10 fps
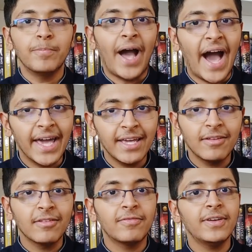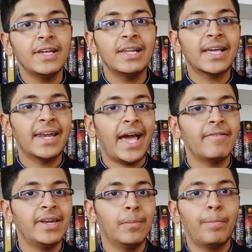I feel can
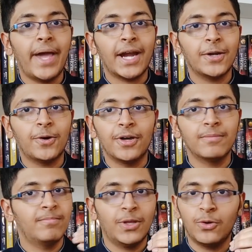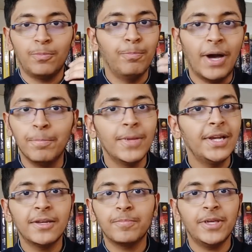have an impact on, you know, a
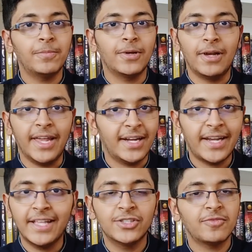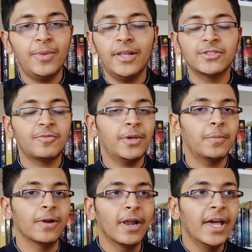million people, like tens of millions of
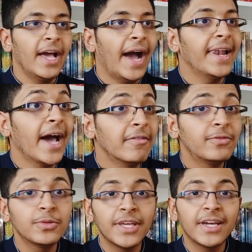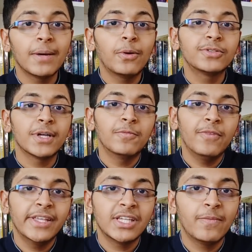people, I'll have to think about some
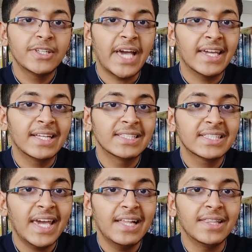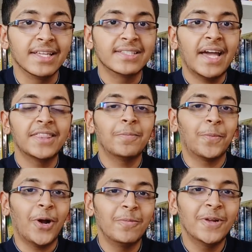ways in which I can scale this. And the
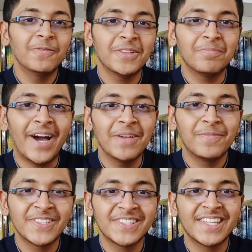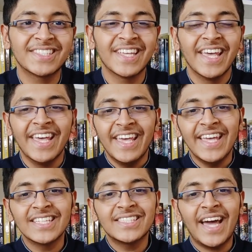problem with my business
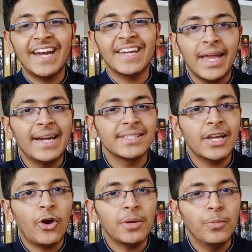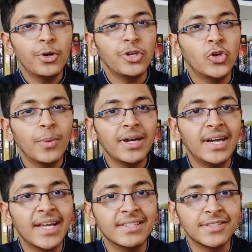is that it is a lot more human
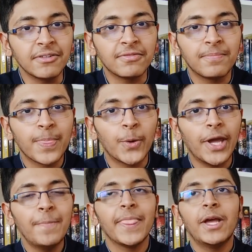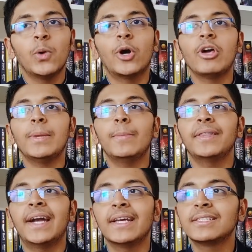intensive. Okay. What do I mean by
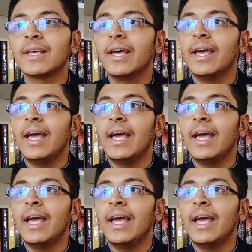that is,